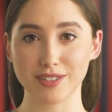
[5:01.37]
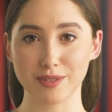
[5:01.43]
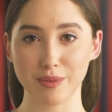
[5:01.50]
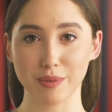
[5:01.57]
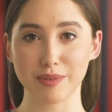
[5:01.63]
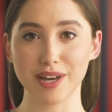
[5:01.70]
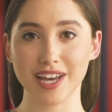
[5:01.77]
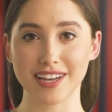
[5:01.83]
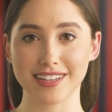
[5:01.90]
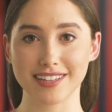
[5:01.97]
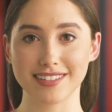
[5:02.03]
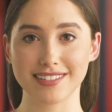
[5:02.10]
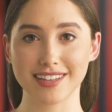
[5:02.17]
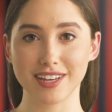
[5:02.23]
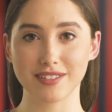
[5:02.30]
Toolkit
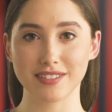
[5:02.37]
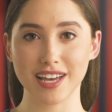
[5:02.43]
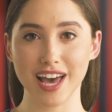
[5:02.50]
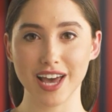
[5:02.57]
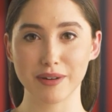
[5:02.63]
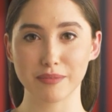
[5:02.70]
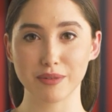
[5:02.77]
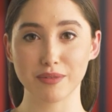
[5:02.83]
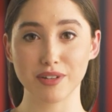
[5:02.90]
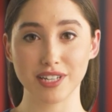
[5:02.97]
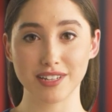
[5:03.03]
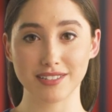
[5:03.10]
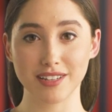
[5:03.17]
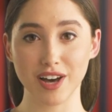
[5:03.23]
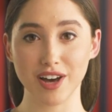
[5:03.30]
can save time,
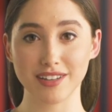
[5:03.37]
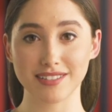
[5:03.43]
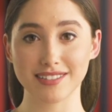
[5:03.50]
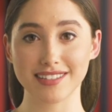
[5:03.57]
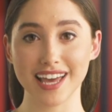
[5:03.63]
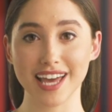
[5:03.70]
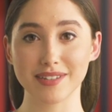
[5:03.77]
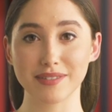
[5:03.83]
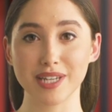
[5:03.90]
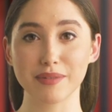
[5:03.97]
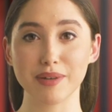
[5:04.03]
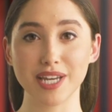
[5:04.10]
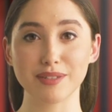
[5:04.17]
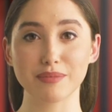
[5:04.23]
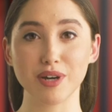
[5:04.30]
reduce costs, and
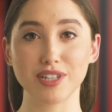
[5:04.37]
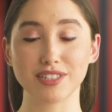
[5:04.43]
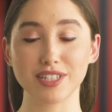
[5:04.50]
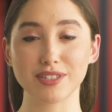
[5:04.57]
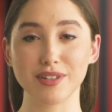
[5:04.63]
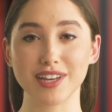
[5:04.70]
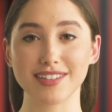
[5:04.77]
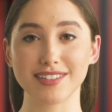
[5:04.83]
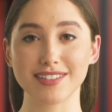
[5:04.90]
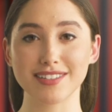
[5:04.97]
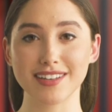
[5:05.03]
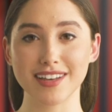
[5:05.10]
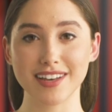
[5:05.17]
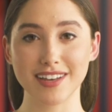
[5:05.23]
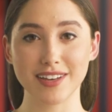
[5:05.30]
minimize project risks.
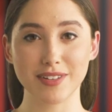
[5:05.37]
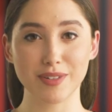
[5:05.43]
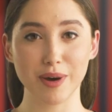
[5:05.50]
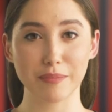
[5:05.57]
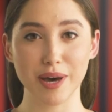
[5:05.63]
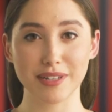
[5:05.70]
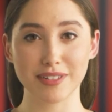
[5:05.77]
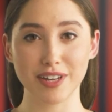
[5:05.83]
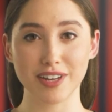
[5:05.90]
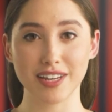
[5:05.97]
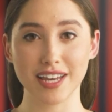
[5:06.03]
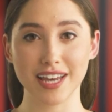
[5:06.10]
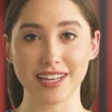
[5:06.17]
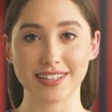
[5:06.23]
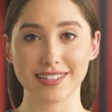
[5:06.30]
Remember,
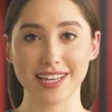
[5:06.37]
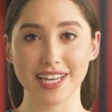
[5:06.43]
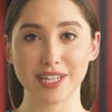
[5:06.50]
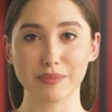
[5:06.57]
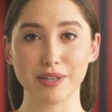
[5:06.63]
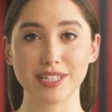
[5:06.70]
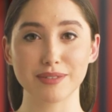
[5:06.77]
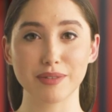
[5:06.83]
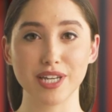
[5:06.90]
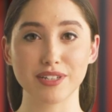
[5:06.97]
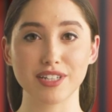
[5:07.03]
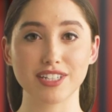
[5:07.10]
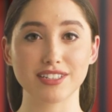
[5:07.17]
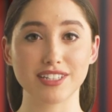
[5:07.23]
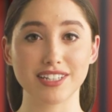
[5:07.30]
database
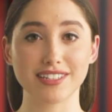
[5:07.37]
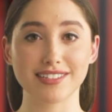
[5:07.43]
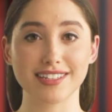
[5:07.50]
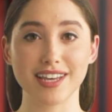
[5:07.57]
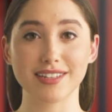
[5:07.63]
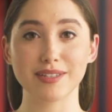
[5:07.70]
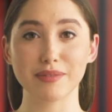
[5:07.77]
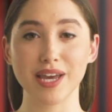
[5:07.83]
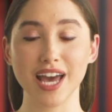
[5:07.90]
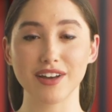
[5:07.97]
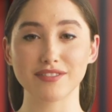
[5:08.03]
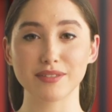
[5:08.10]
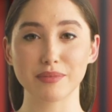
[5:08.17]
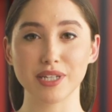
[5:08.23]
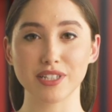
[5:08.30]
migration doesn't
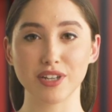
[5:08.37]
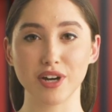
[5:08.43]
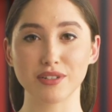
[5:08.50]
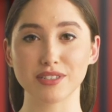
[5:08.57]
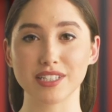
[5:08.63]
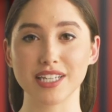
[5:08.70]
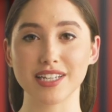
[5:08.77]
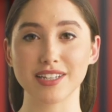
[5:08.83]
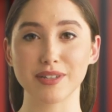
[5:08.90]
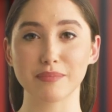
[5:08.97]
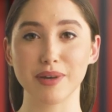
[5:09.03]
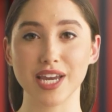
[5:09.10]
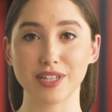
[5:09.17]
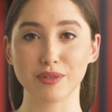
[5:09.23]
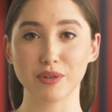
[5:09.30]
have to be a complicated
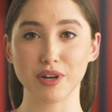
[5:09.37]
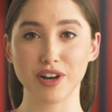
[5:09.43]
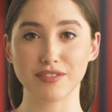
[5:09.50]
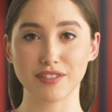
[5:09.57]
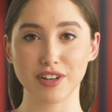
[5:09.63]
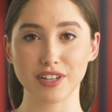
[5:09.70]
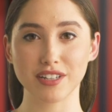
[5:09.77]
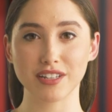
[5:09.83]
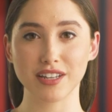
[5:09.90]
manual effort.